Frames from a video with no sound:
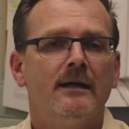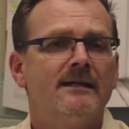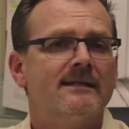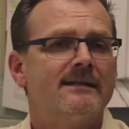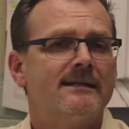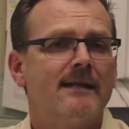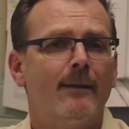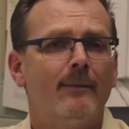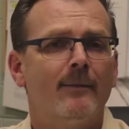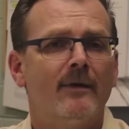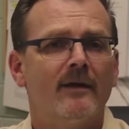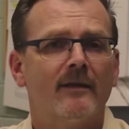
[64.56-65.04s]

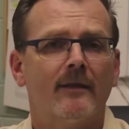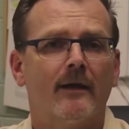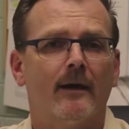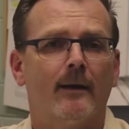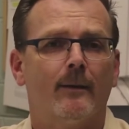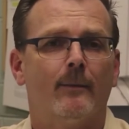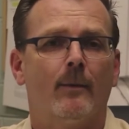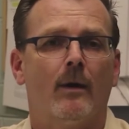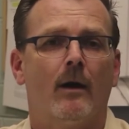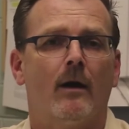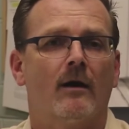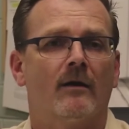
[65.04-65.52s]
Some of
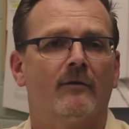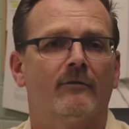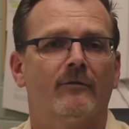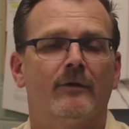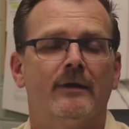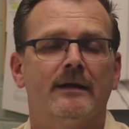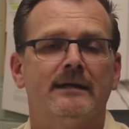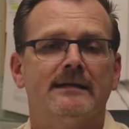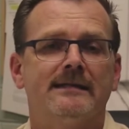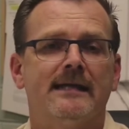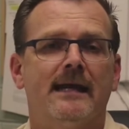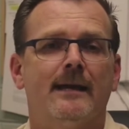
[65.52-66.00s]
them are,
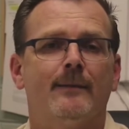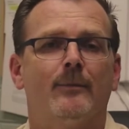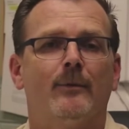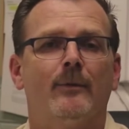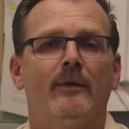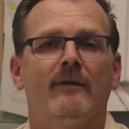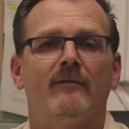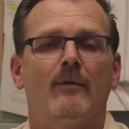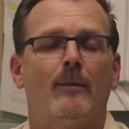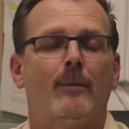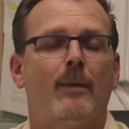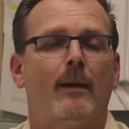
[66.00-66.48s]
for example,
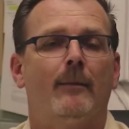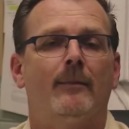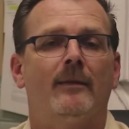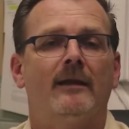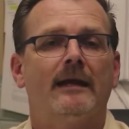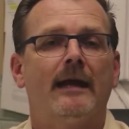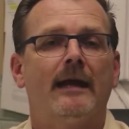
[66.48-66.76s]
we have a public